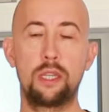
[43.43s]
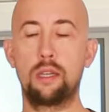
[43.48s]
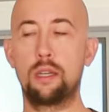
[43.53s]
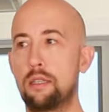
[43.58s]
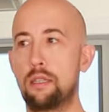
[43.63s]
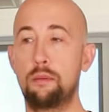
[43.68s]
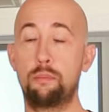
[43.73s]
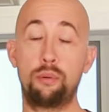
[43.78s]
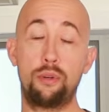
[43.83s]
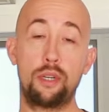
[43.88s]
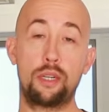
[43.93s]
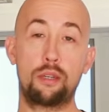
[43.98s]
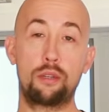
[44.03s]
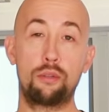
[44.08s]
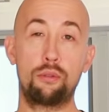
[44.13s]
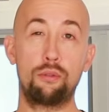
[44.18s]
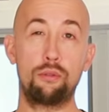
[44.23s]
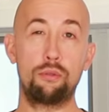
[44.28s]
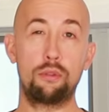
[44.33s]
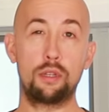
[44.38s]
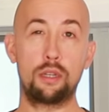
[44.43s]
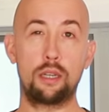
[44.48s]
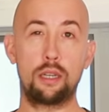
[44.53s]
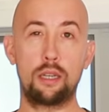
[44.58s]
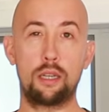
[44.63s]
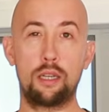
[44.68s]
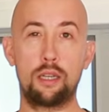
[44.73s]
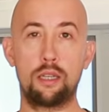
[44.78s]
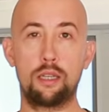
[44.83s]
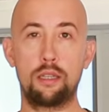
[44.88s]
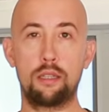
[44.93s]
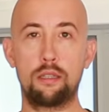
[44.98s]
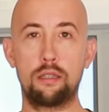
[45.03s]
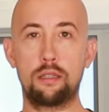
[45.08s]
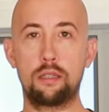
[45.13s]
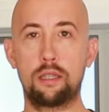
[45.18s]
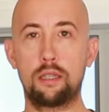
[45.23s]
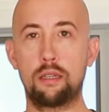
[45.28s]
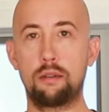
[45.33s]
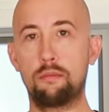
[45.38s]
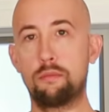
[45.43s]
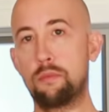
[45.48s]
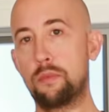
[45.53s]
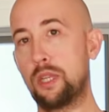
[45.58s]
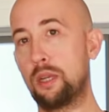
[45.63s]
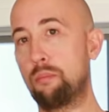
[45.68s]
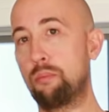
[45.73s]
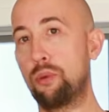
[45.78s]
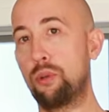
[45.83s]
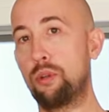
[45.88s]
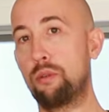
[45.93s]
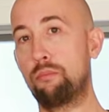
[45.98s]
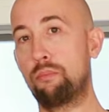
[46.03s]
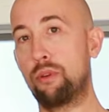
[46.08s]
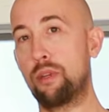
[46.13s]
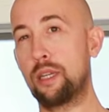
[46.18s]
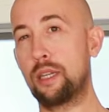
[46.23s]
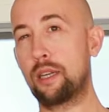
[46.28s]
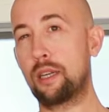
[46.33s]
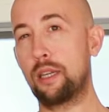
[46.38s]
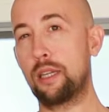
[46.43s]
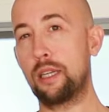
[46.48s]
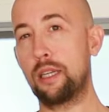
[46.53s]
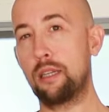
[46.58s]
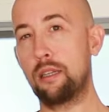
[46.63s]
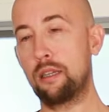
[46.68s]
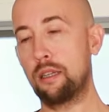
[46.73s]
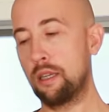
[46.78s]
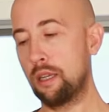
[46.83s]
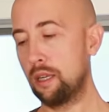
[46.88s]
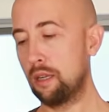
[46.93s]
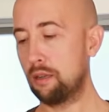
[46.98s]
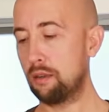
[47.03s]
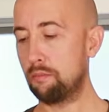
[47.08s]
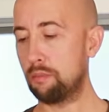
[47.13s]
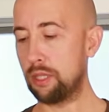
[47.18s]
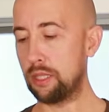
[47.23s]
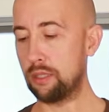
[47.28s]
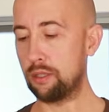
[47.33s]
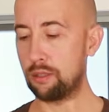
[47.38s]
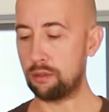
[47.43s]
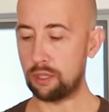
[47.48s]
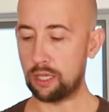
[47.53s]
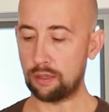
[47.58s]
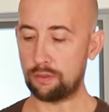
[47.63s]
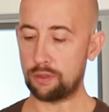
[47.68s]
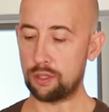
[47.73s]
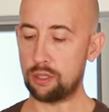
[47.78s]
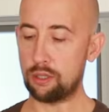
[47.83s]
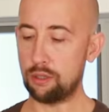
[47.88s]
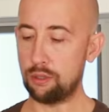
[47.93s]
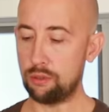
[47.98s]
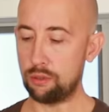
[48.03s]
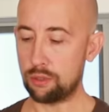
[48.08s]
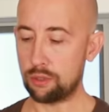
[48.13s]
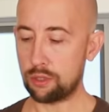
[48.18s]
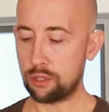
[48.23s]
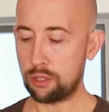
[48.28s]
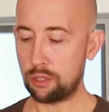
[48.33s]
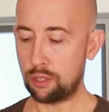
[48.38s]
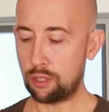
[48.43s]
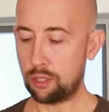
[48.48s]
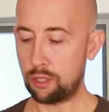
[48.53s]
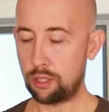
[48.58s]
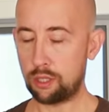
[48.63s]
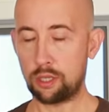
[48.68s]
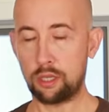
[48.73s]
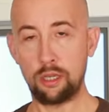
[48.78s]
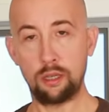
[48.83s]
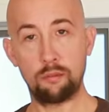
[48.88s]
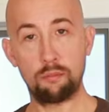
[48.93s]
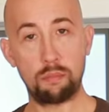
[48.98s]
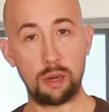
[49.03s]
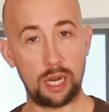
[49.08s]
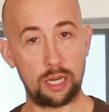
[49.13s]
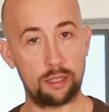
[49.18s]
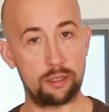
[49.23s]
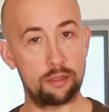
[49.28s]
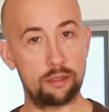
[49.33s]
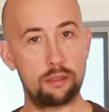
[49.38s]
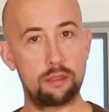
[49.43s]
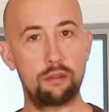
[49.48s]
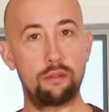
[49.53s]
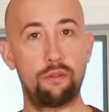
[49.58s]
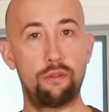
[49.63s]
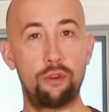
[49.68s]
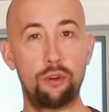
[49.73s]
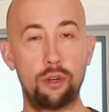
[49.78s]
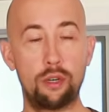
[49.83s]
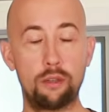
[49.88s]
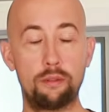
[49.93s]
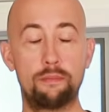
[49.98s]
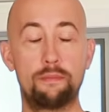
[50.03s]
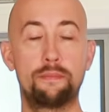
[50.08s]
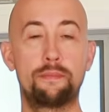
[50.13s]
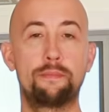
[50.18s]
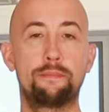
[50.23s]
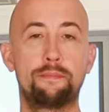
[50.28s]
They're pretty cool and they burn pretty clean, but you do have to use pellets for it.